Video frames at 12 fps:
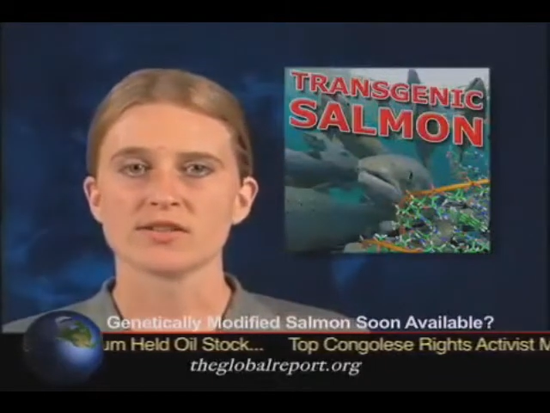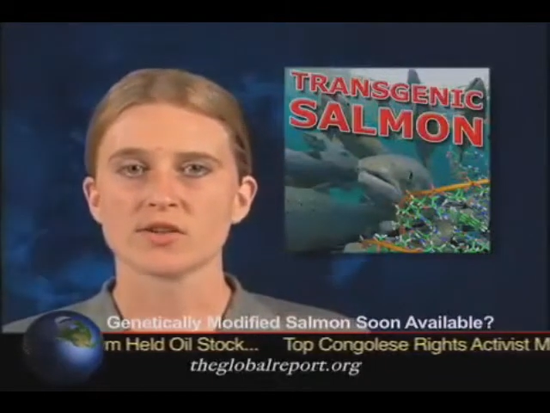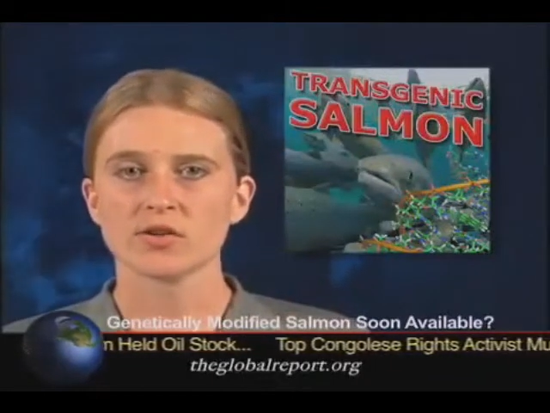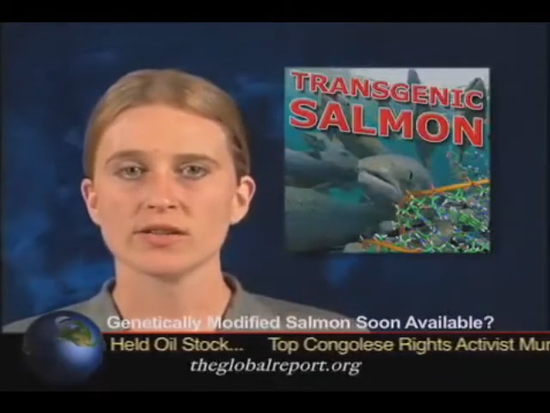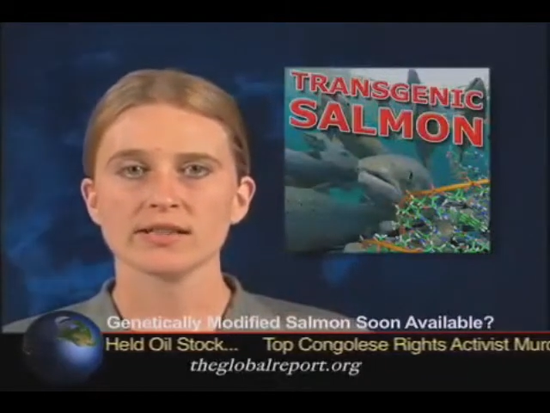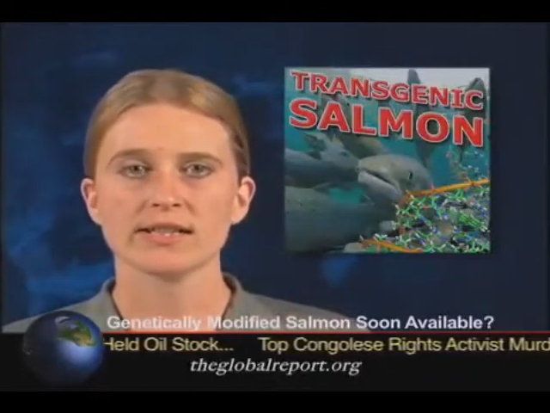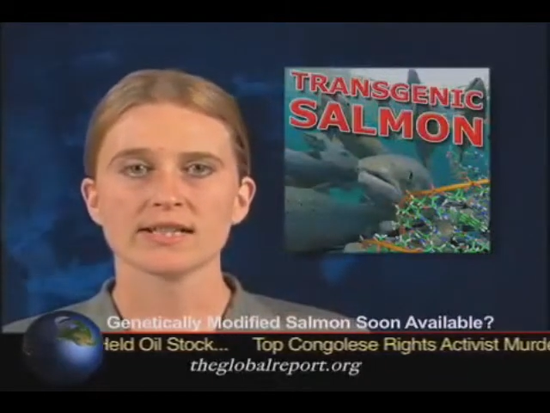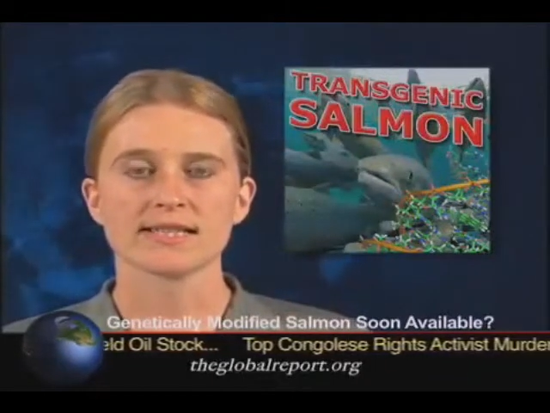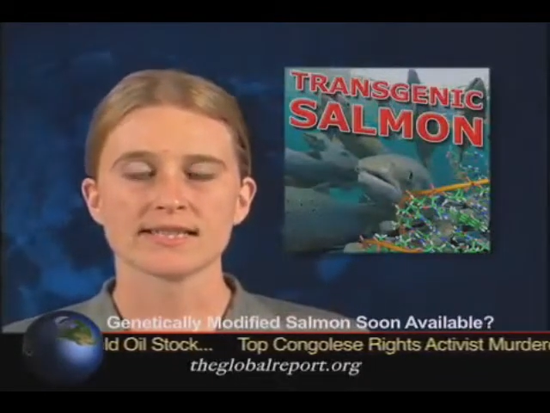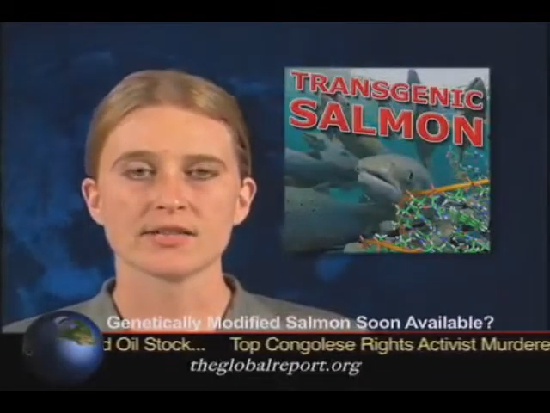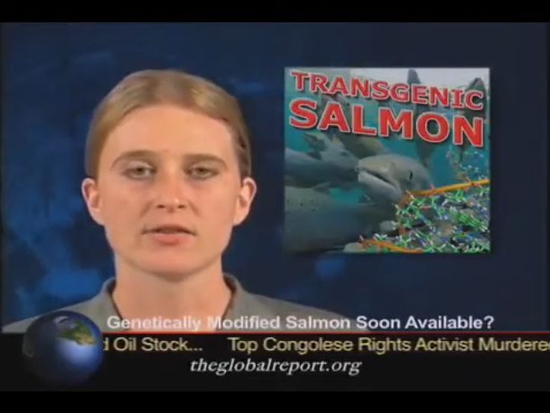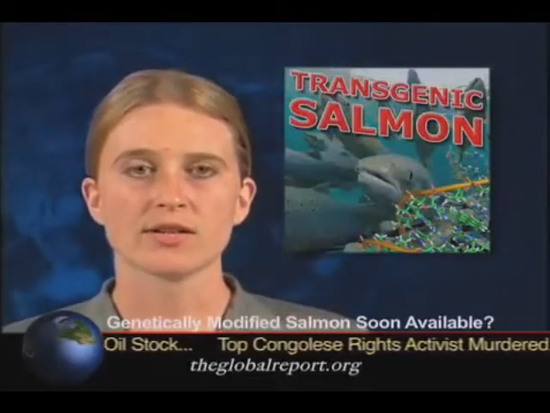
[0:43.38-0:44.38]
is currently
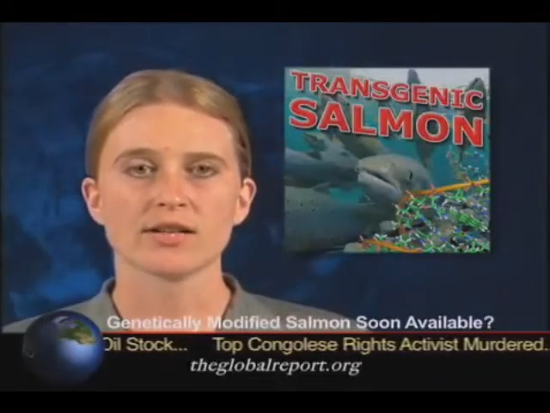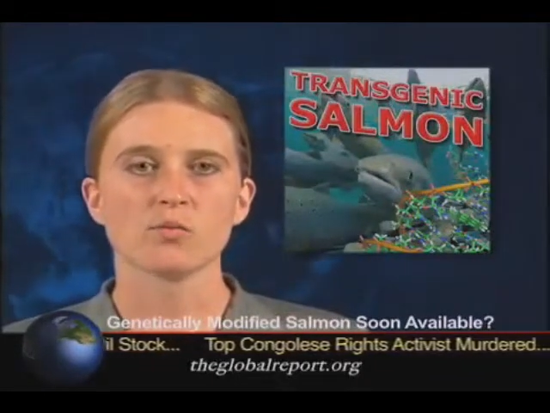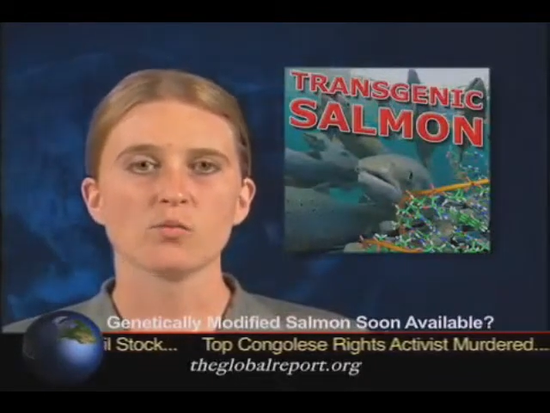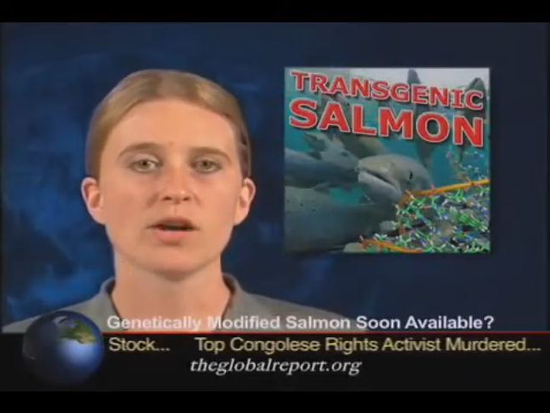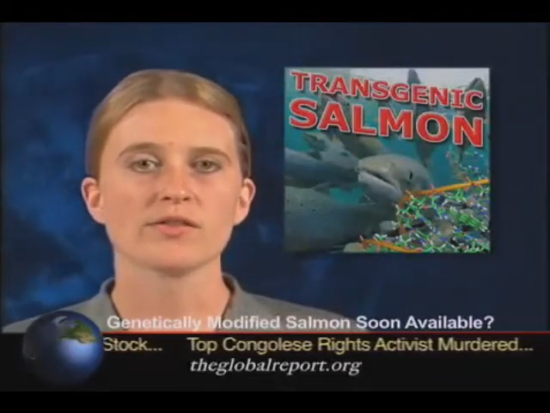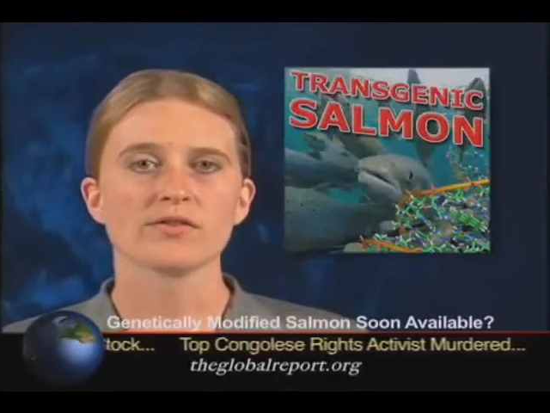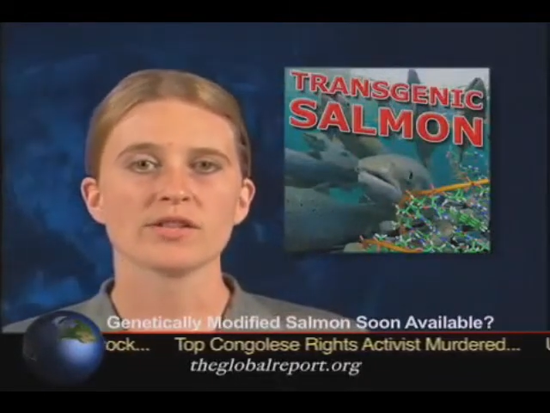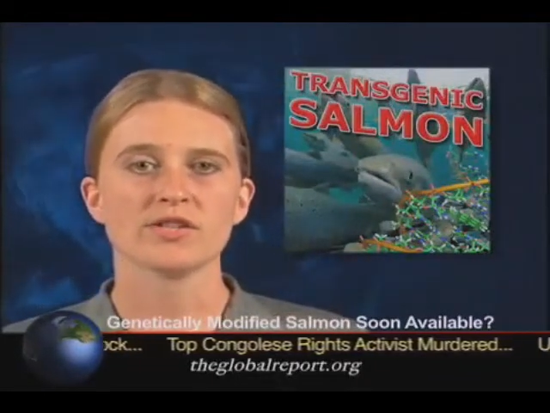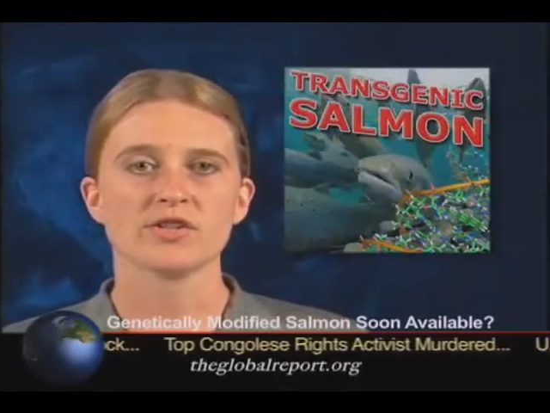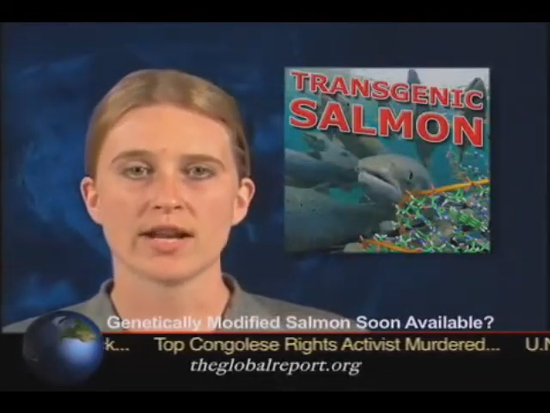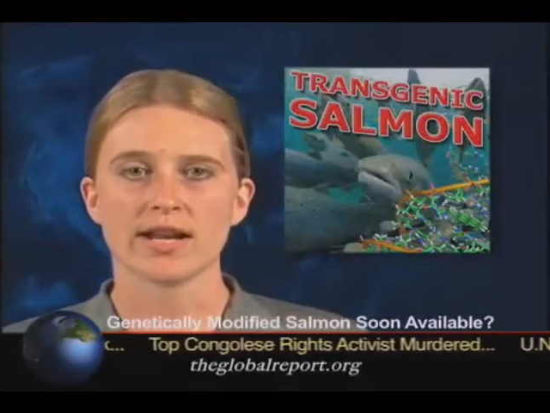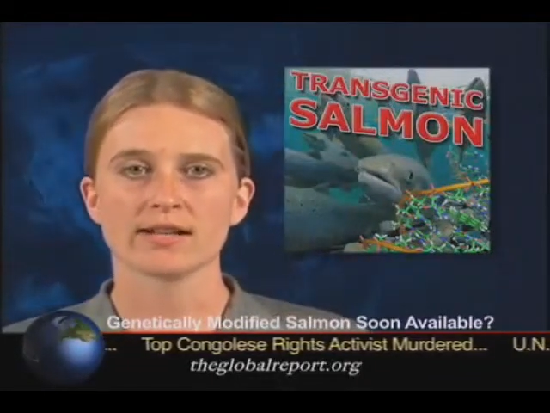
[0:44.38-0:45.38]
considering whether the
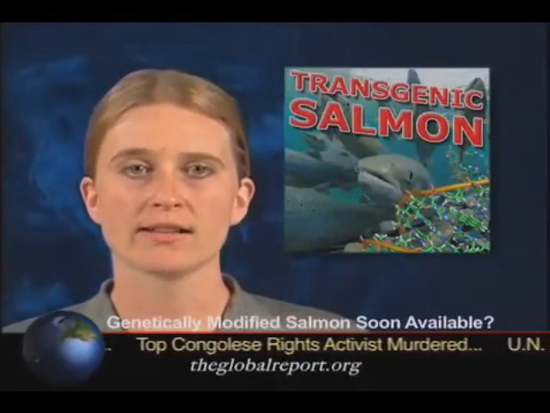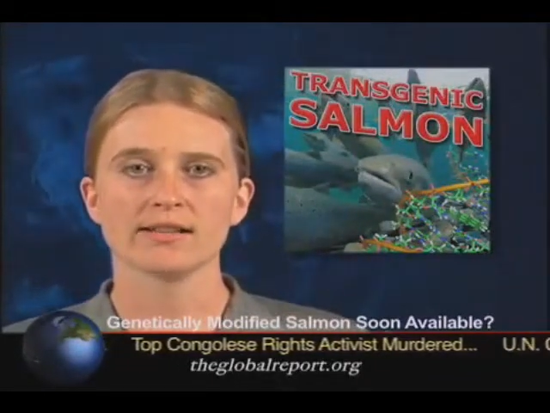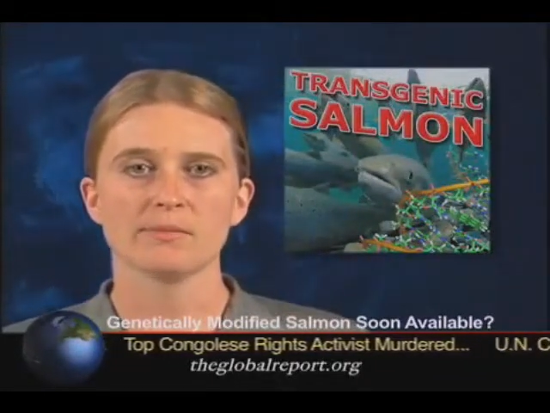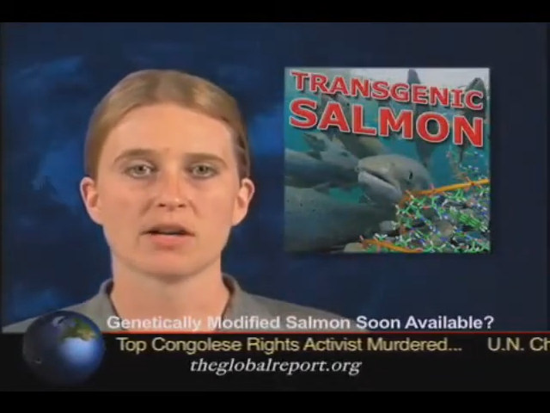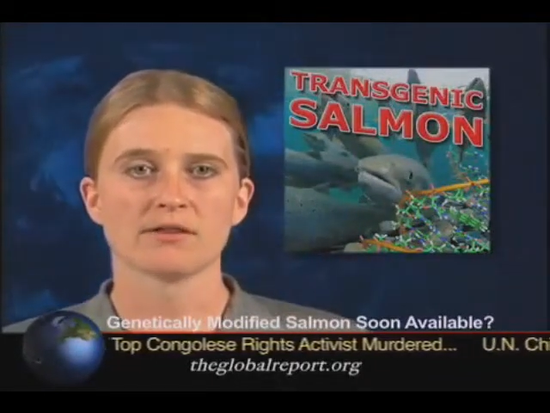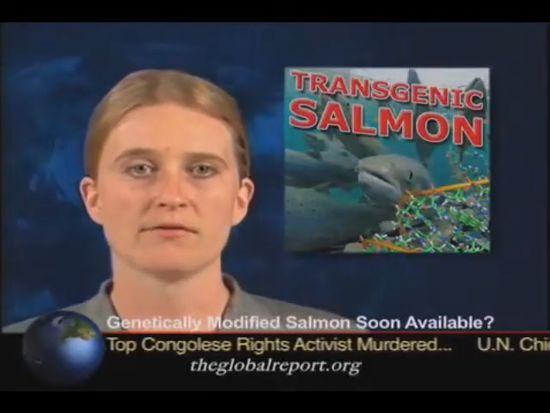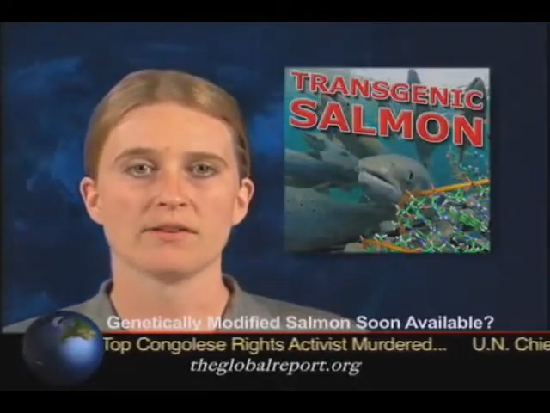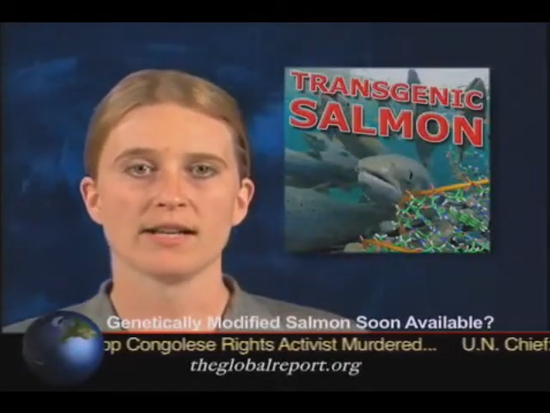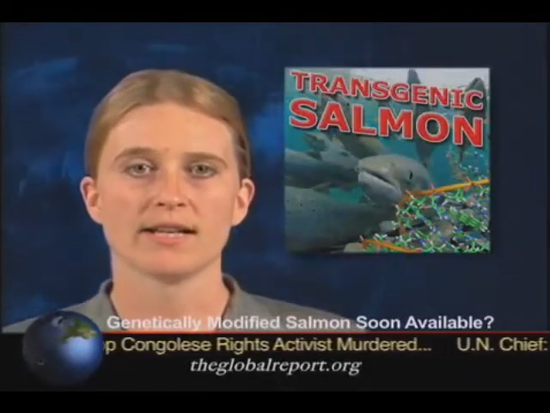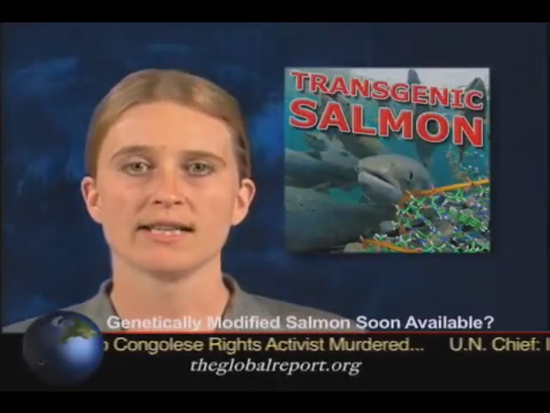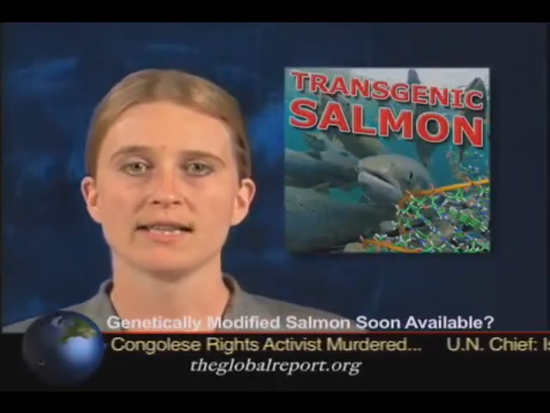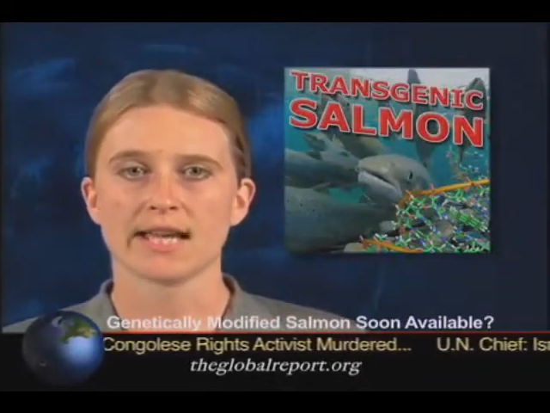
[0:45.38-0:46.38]
genetically
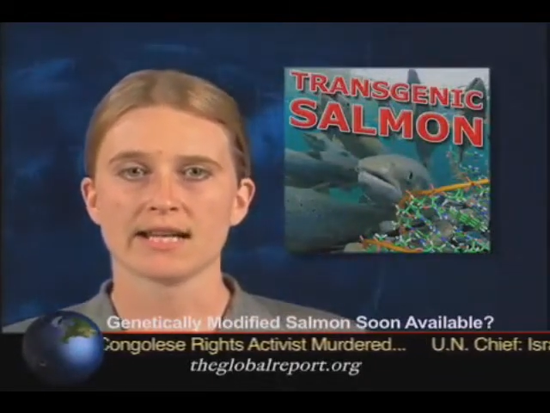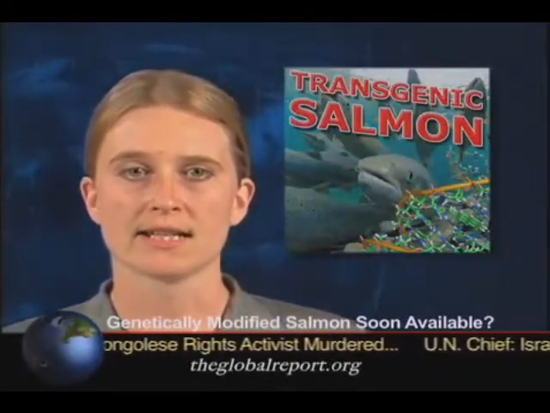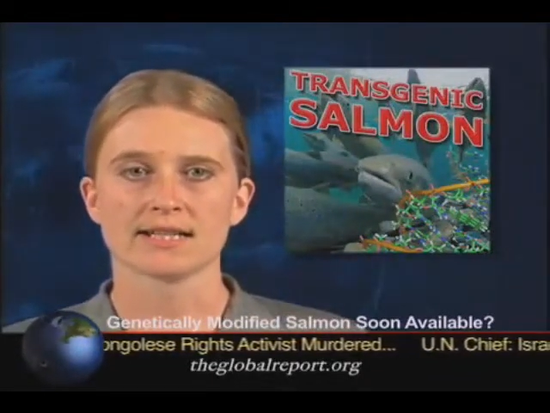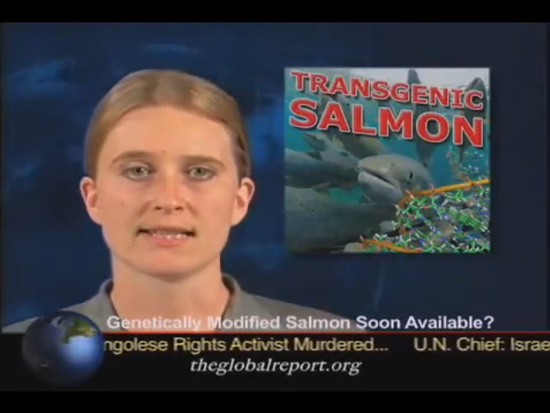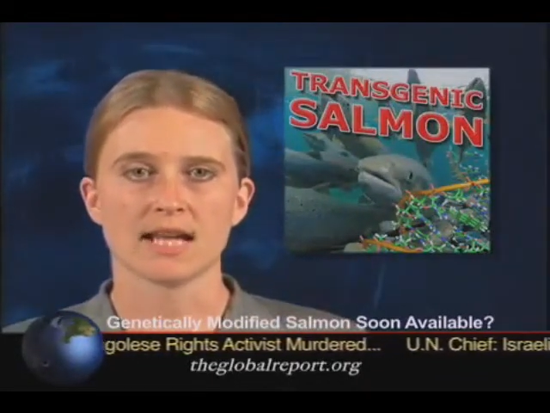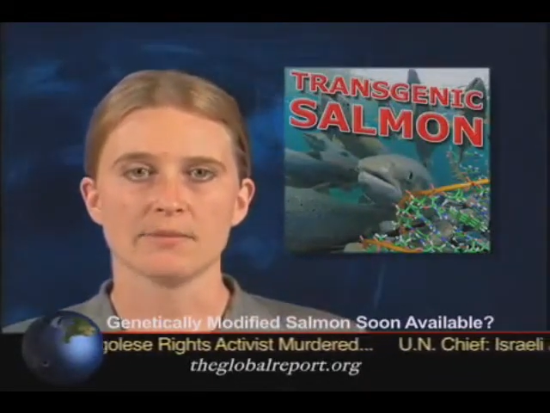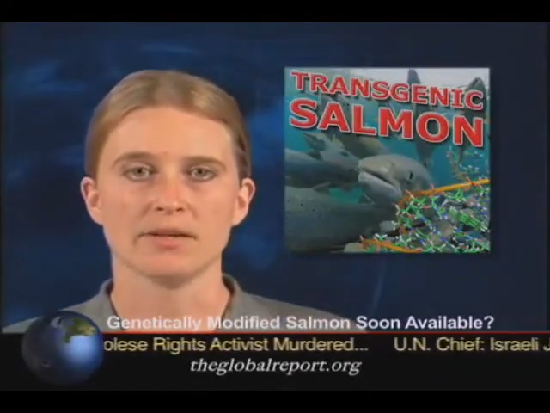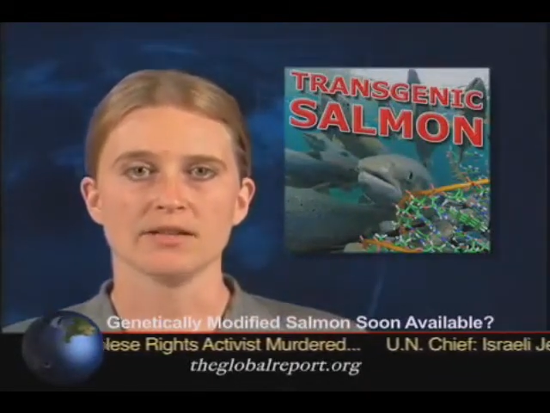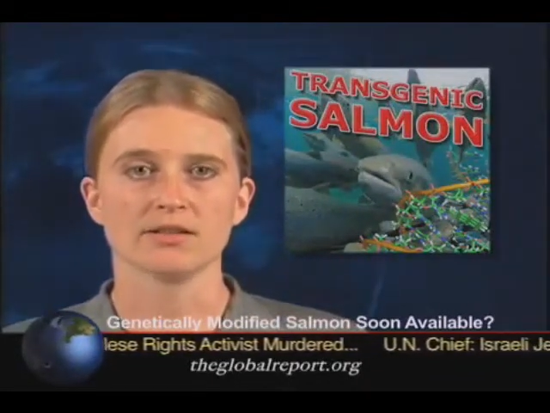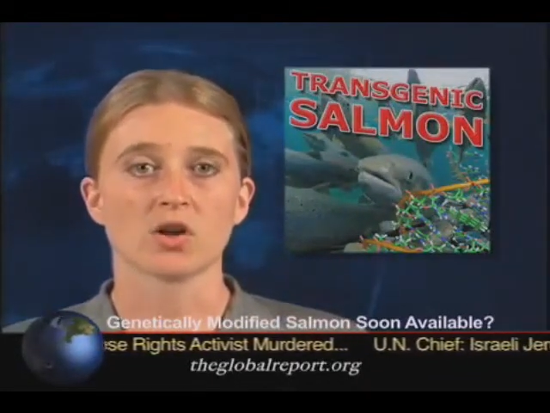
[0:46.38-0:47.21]
modified Atlantic salmon,